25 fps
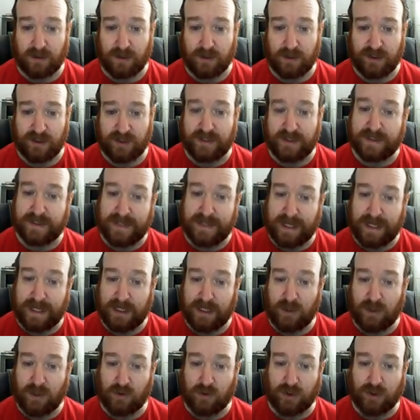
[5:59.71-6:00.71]
So you need to
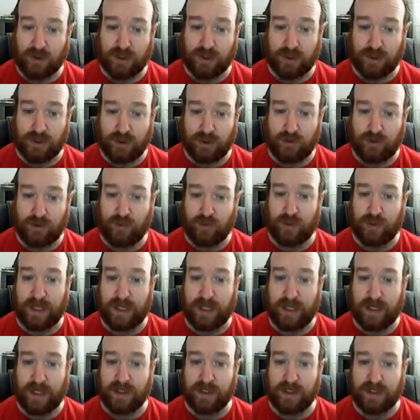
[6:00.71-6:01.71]
take your 2
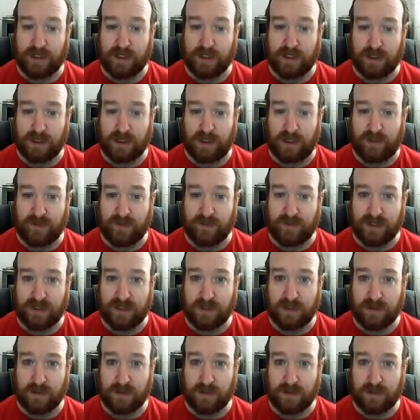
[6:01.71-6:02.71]
energy
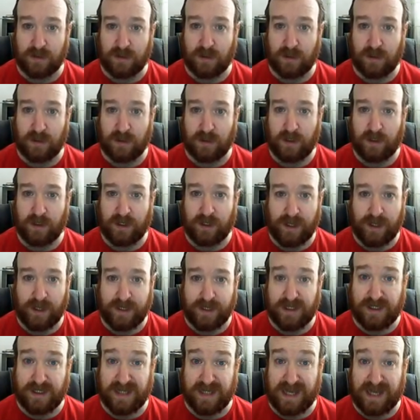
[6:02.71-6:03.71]
types and
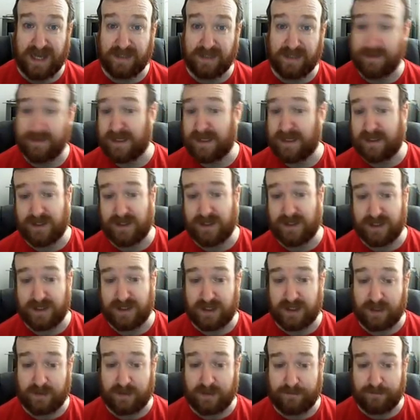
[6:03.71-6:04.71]
to add the percentages
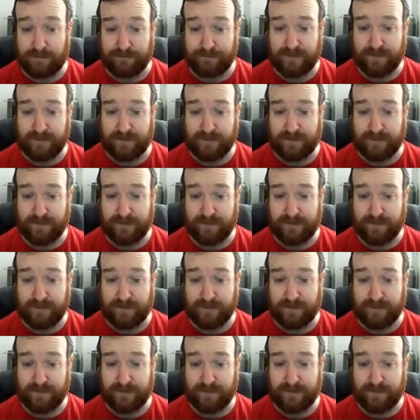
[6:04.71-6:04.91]
together.